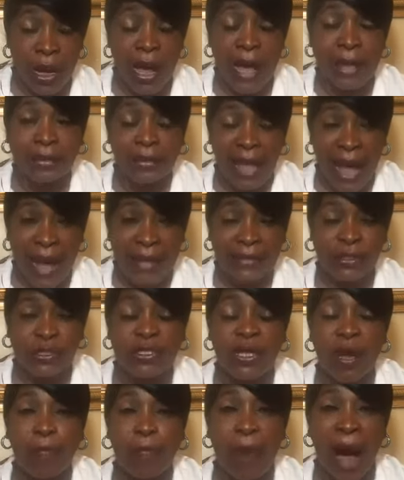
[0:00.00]
And that's
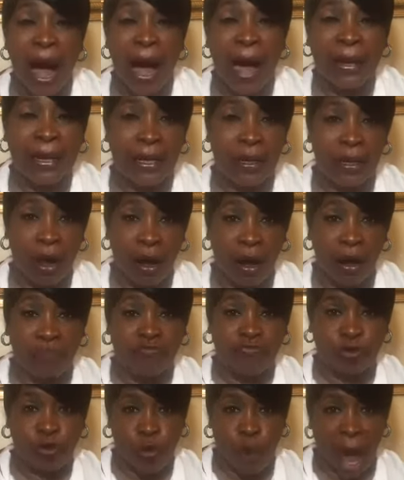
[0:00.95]
the body
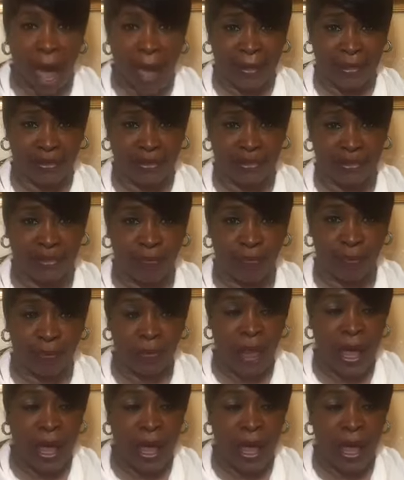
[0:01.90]
of Christ.